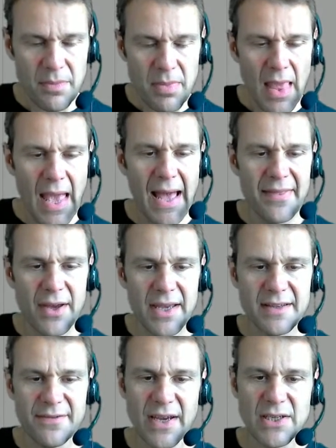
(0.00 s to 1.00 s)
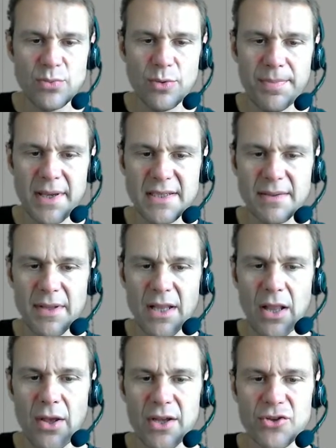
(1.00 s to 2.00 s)
and that interface will be something
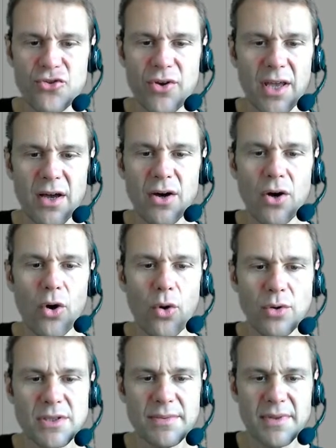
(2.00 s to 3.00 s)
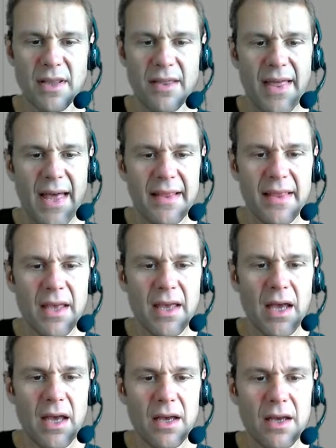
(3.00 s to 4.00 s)
like a trigger or something like that,
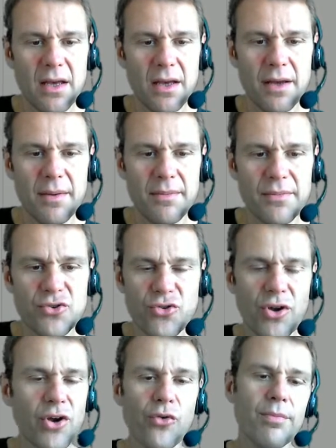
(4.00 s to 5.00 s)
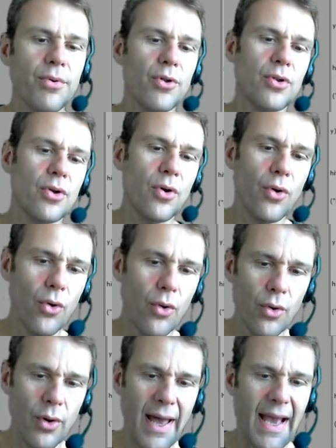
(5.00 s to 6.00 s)
triggerable
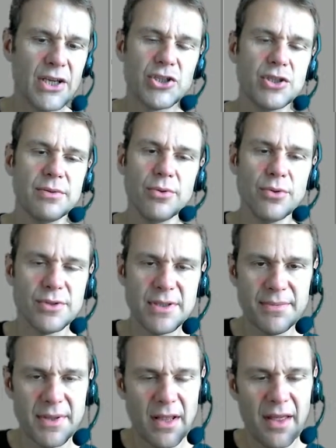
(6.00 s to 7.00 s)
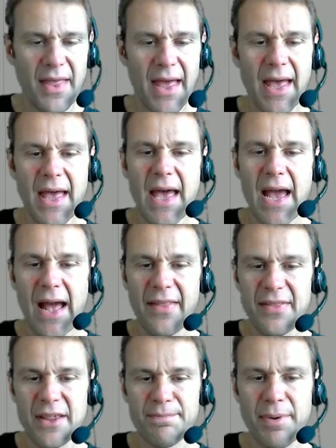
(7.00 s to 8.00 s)
or actionable or something like that. And
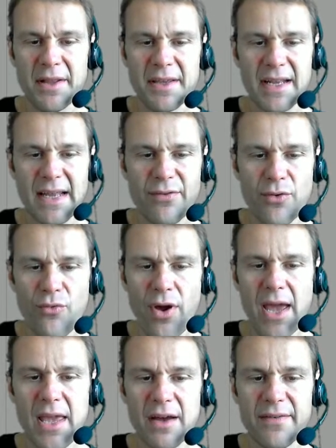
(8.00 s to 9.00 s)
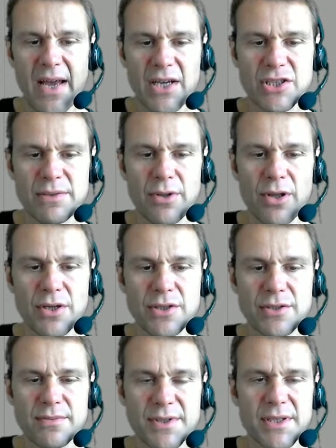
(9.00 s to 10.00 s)
then this button can have an array of actionable
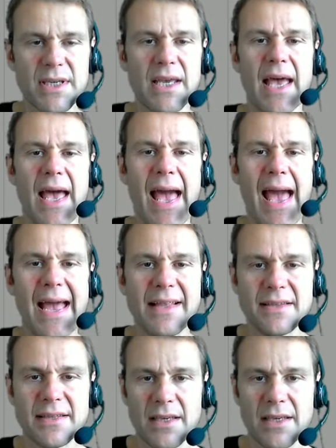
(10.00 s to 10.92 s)
items, and